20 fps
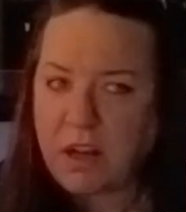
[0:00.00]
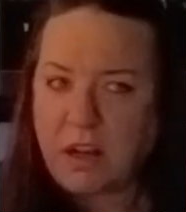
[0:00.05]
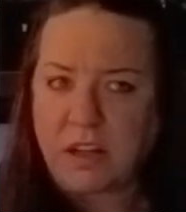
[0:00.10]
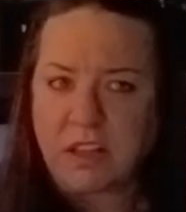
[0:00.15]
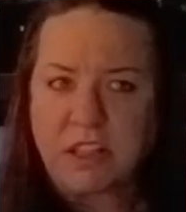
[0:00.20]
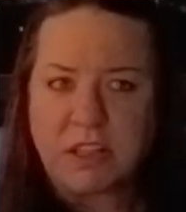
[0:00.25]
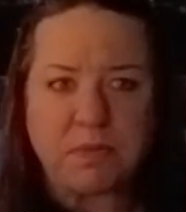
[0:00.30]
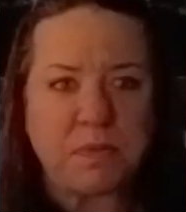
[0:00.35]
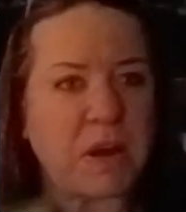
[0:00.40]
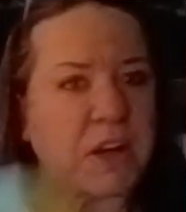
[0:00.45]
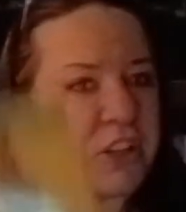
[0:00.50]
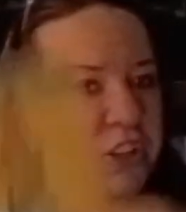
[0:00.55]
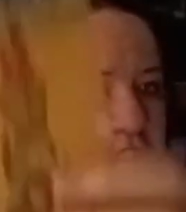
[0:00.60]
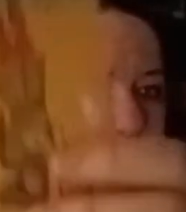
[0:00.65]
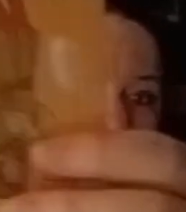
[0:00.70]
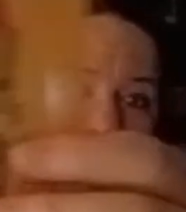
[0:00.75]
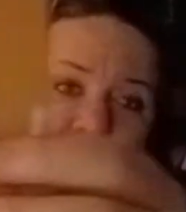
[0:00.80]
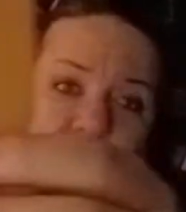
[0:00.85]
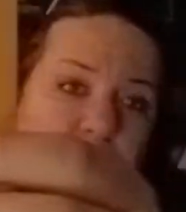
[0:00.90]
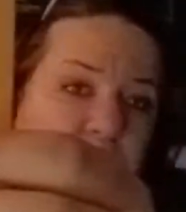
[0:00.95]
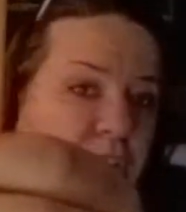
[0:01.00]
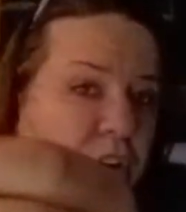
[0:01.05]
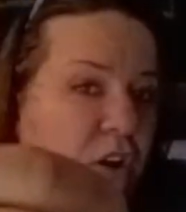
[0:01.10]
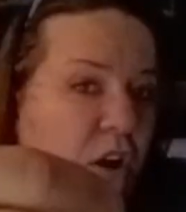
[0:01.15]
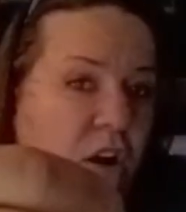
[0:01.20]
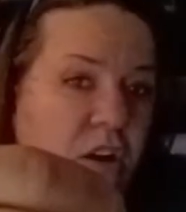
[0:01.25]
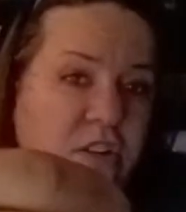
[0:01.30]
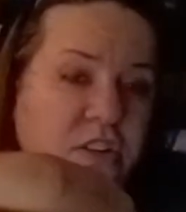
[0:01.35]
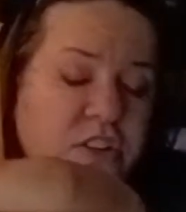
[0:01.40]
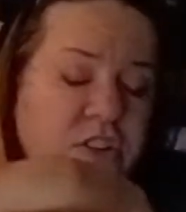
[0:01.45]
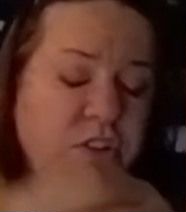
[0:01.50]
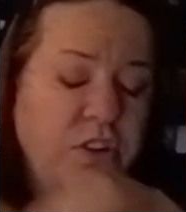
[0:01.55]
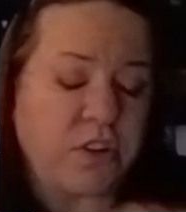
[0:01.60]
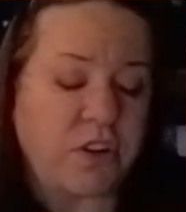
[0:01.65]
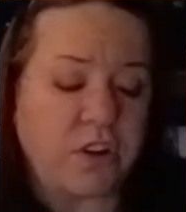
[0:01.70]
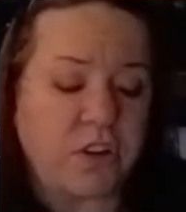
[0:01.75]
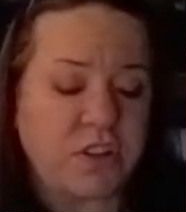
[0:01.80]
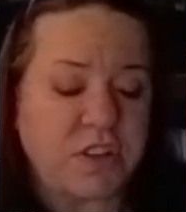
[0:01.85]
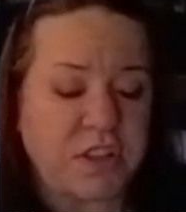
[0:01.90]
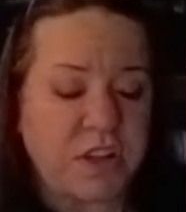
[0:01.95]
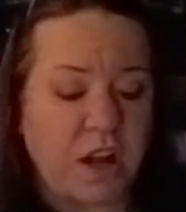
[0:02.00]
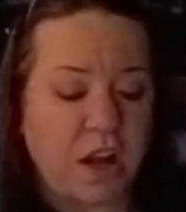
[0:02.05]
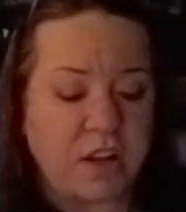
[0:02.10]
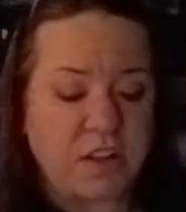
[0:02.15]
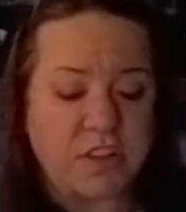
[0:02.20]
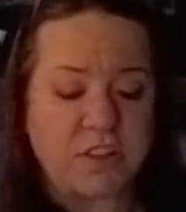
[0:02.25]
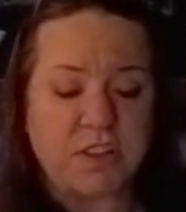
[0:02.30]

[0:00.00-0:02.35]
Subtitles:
Especially in regards to an earth sign.